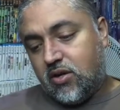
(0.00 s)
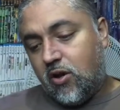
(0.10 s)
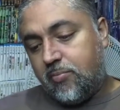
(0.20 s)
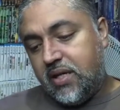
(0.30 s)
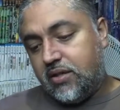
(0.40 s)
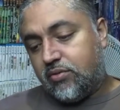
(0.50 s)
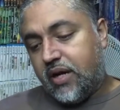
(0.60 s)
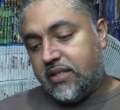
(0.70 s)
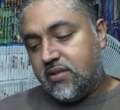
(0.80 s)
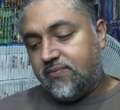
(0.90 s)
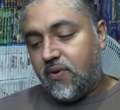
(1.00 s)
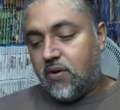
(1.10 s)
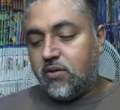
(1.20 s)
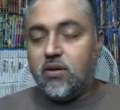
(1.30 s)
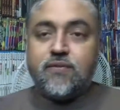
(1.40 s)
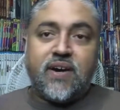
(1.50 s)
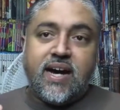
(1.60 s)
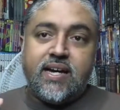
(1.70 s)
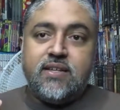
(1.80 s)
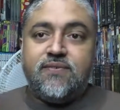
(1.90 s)
Call Me the Rise and Fall of
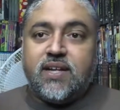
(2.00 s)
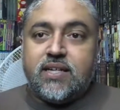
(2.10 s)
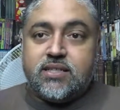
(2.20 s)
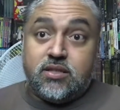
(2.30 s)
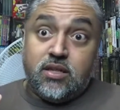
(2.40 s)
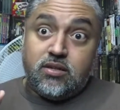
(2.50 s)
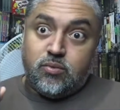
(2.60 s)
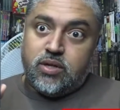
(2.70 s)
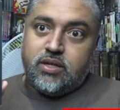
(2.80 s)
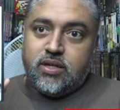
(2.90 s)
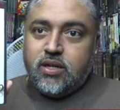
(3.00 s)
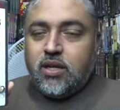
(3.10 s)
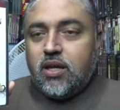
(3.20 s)
Heidi Fleiss. Another one.